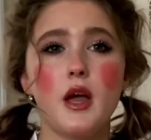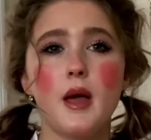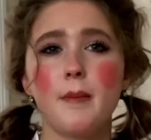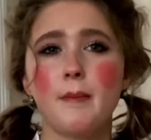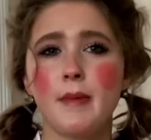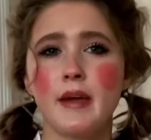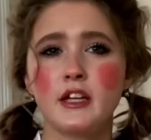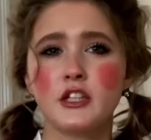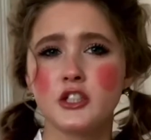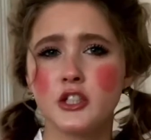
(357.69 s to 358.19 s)

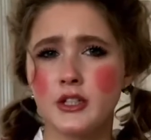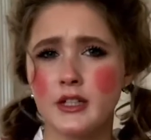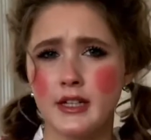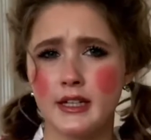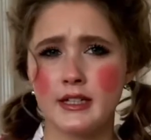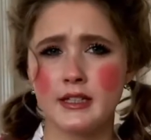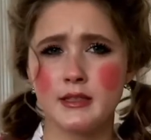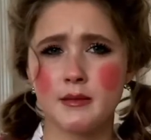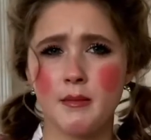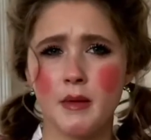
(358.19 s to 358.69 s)
Make sure it
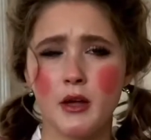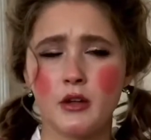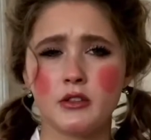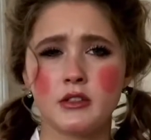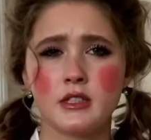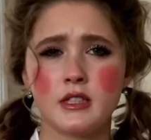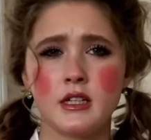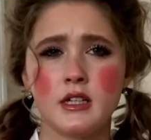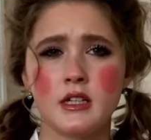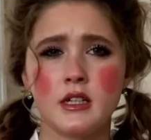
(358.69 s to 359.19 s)
is
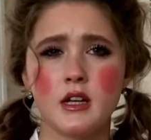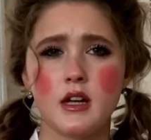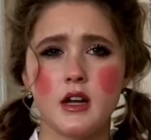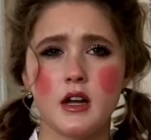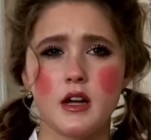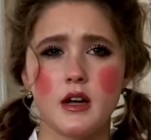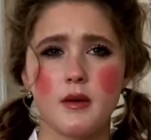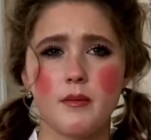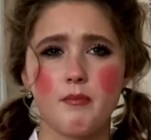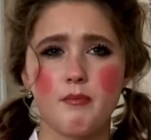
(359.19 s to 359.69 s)
melted,
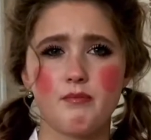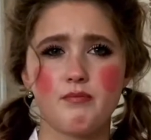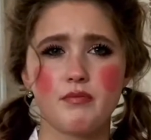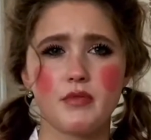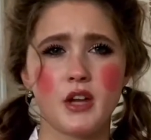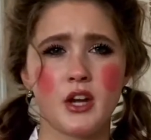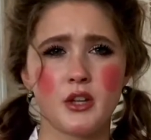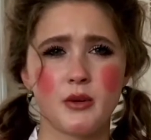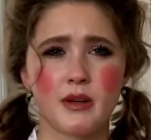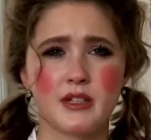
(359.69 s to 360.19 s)

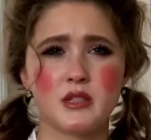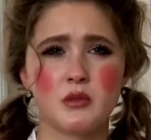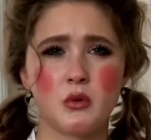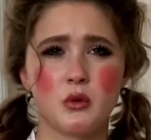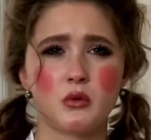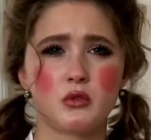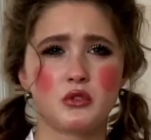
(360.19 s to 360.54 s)
otherwise it won't